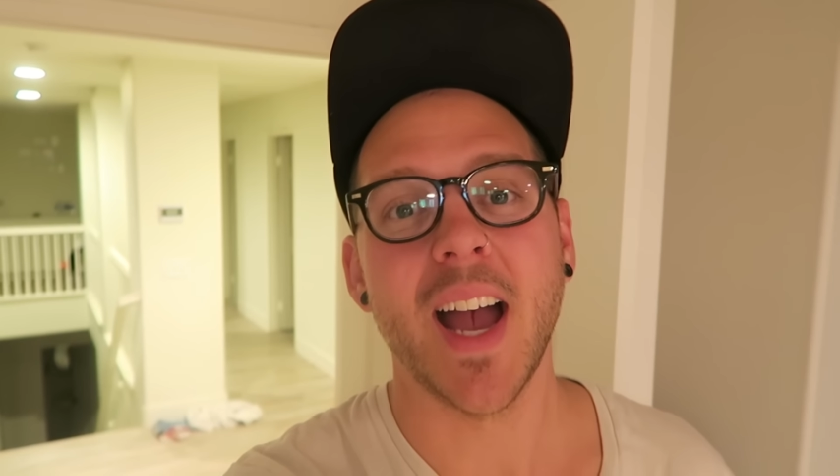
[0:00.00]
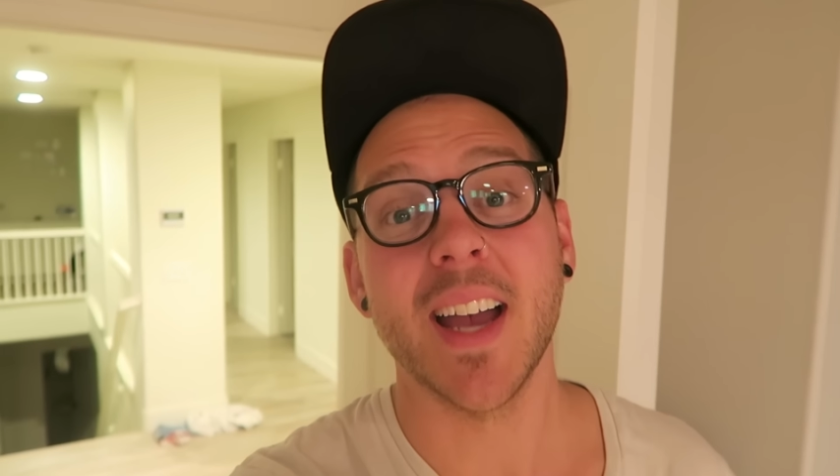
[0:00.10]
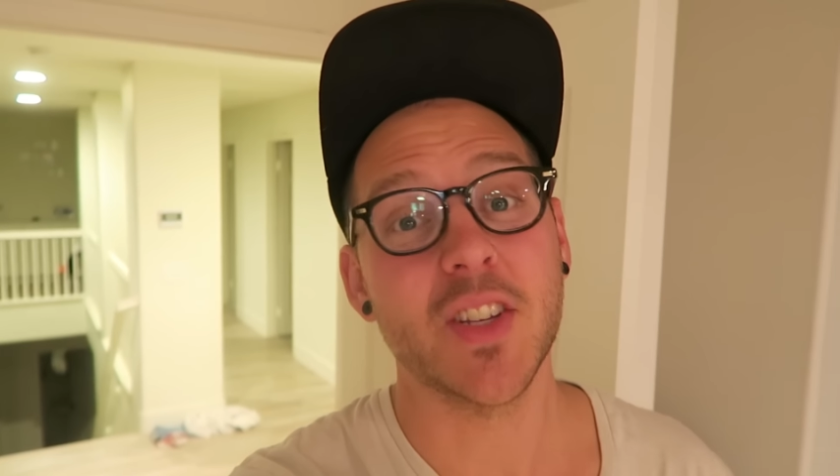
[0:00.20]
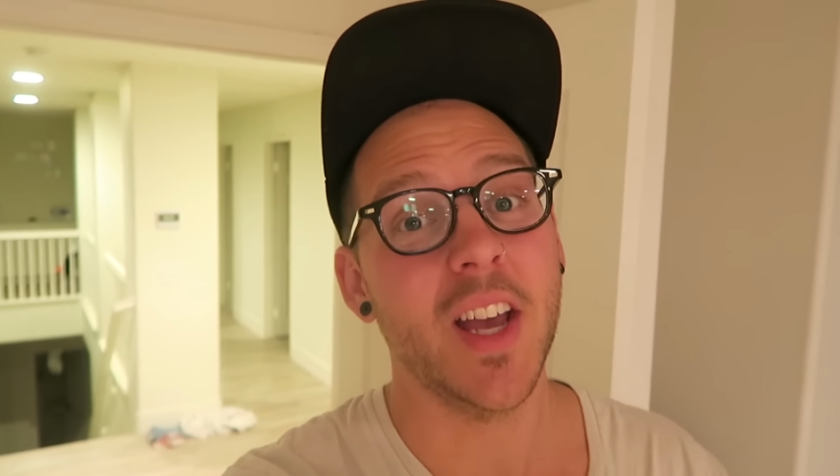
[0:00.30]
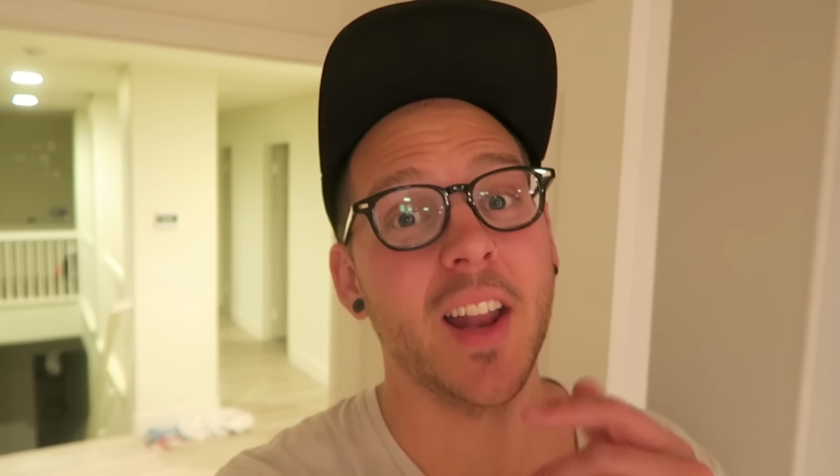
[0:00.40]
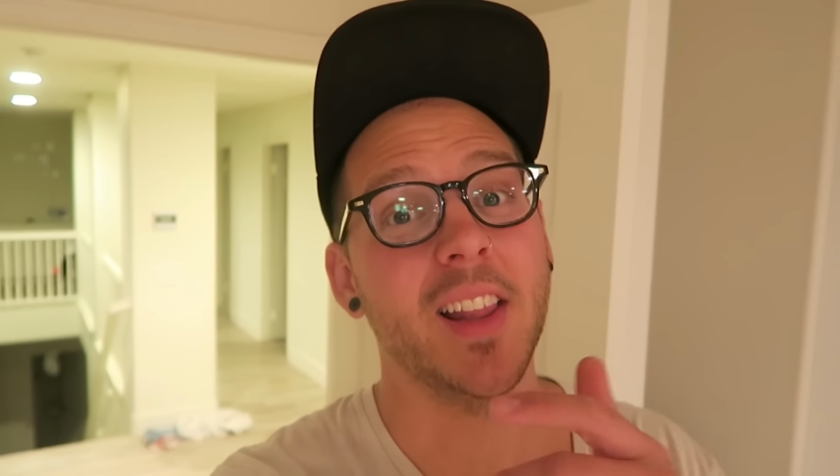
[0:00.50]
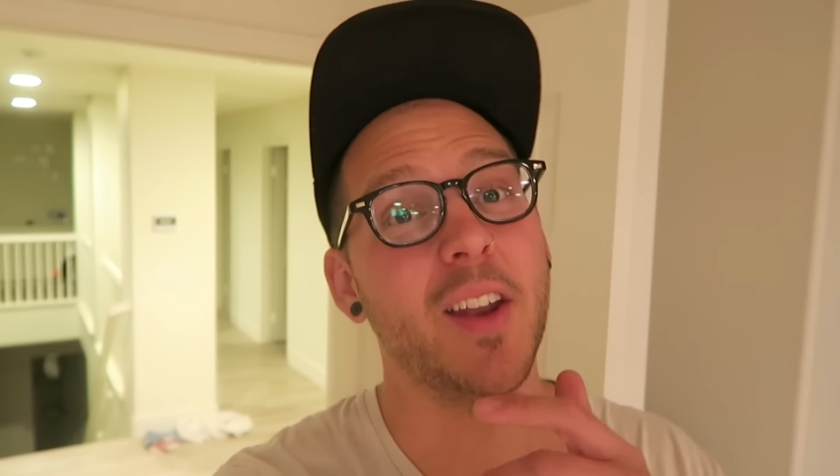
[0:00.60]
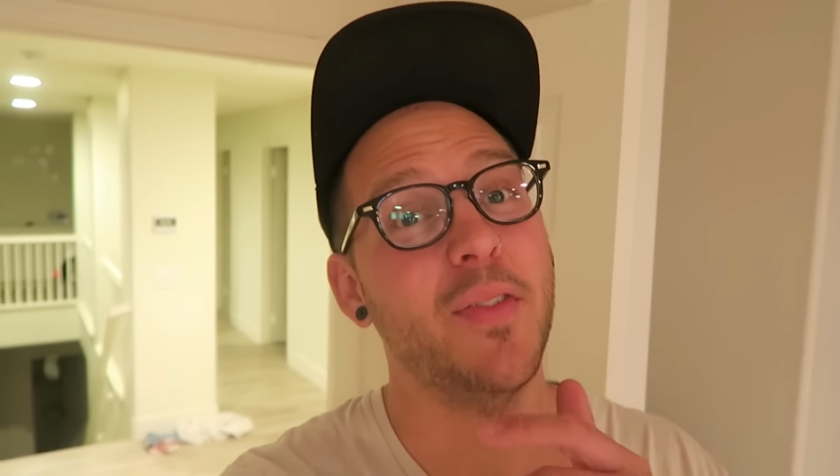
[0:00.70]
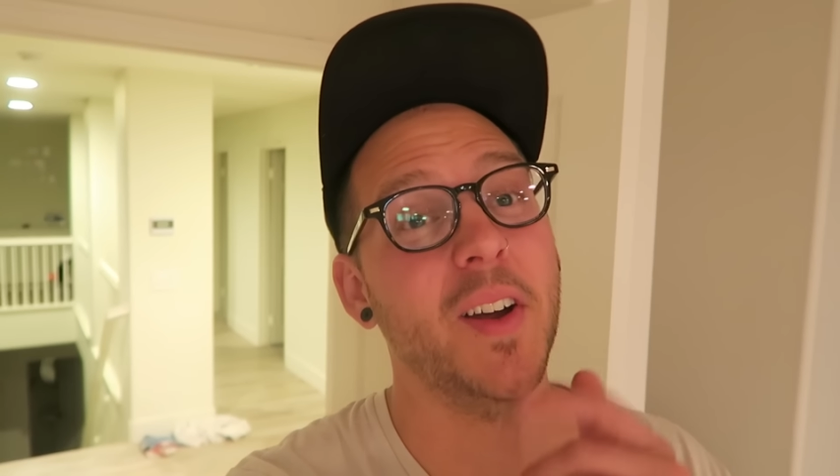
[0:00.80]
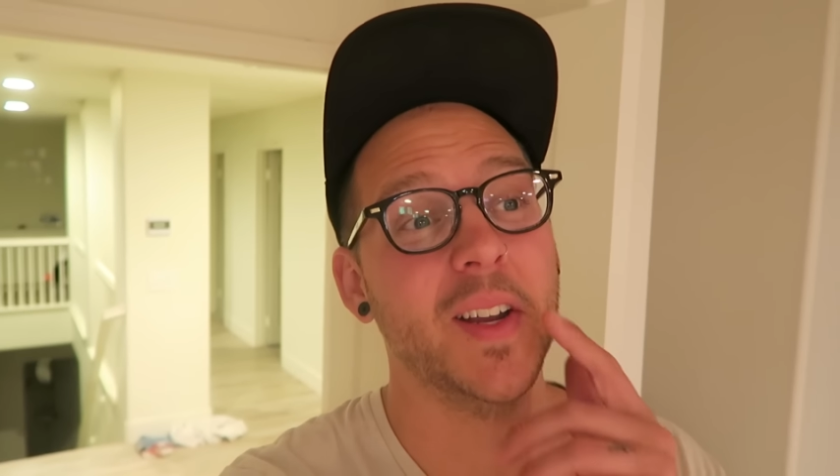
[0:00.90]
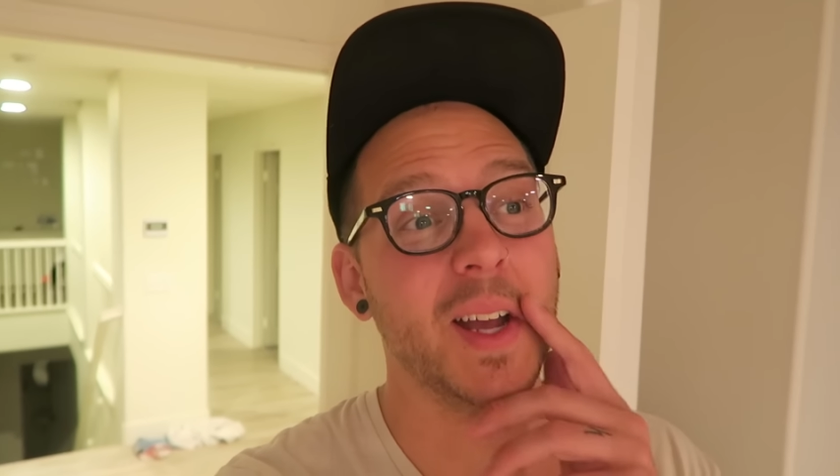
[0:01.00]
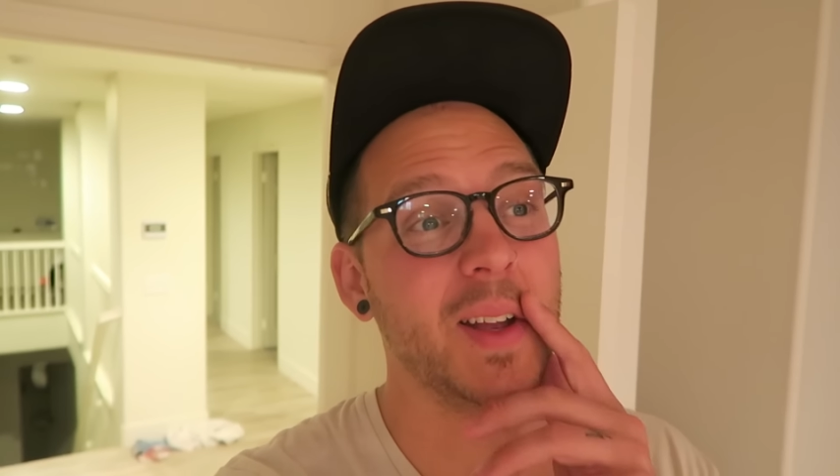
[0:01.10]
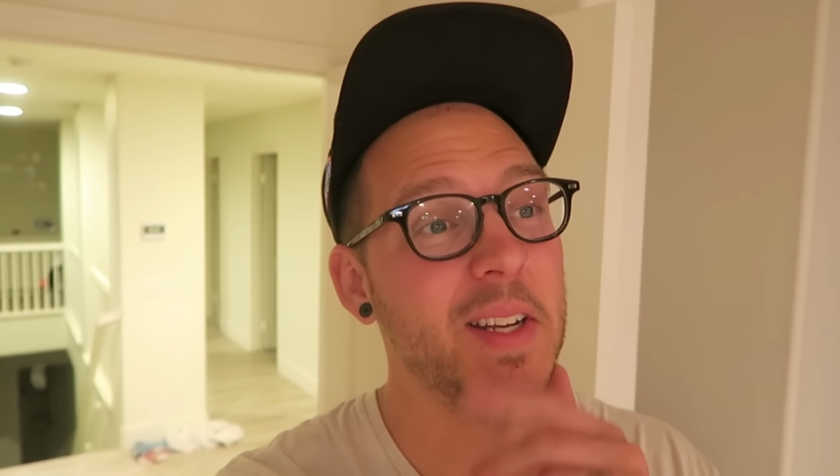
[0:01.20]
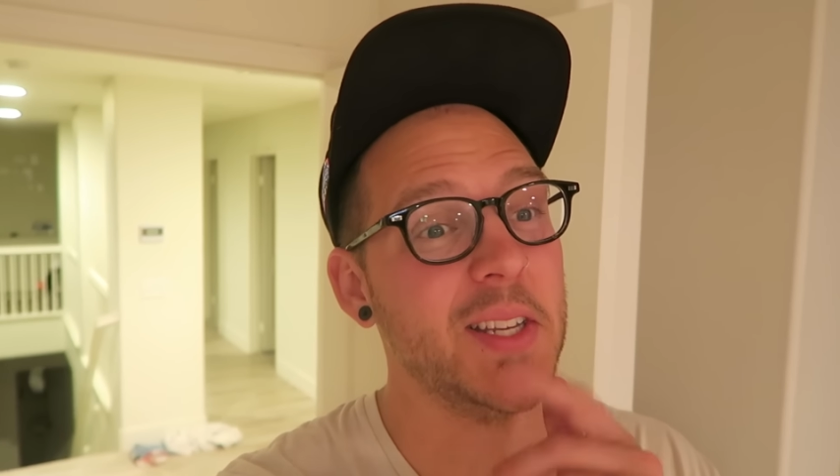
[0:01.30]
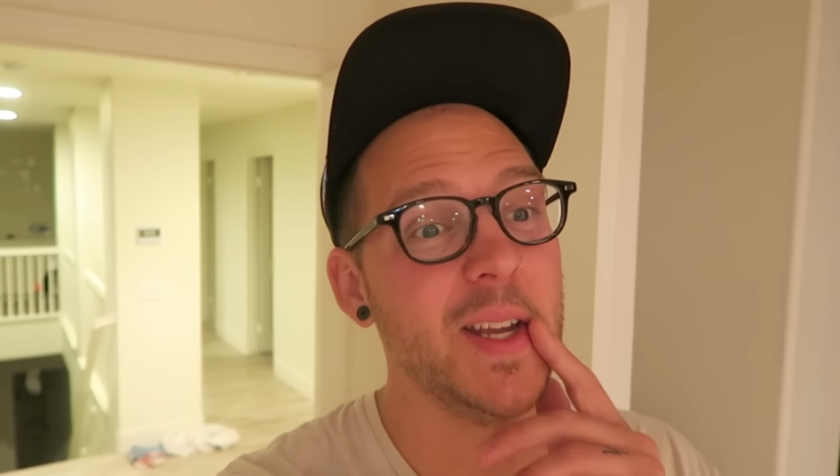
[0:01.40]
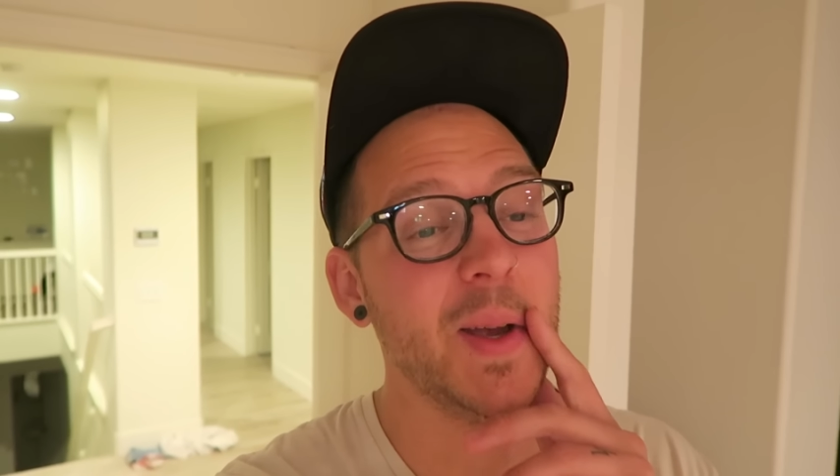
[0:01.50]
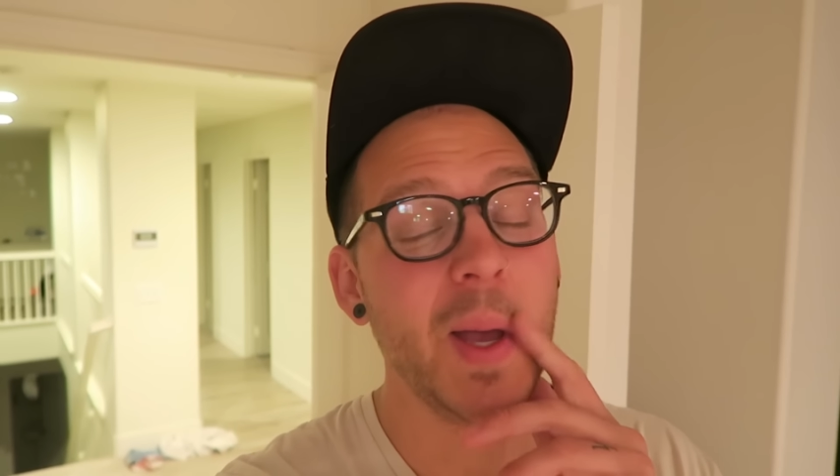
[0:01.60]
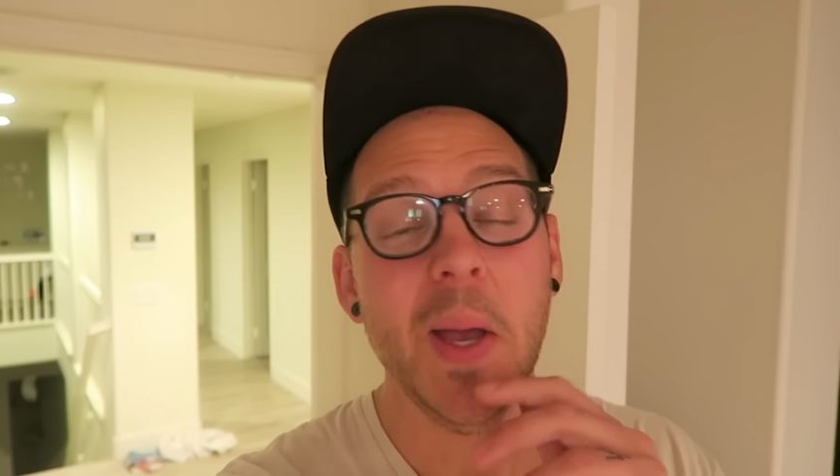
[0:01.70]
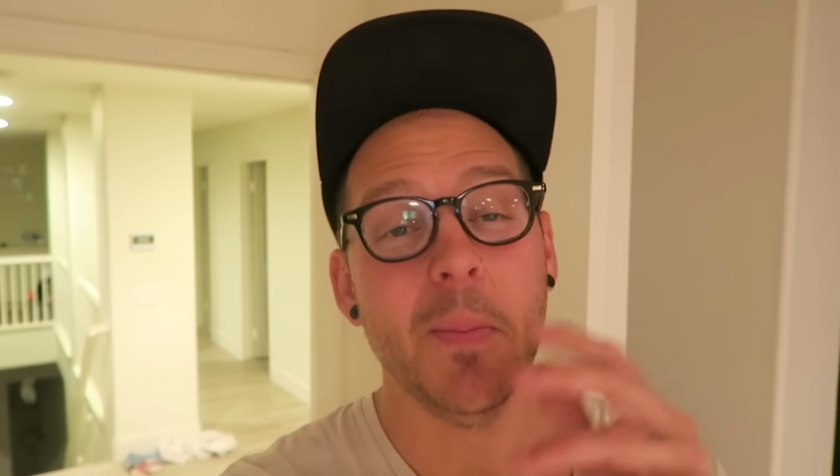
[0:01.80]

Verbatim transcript: I actually had a lot of fun coloring too.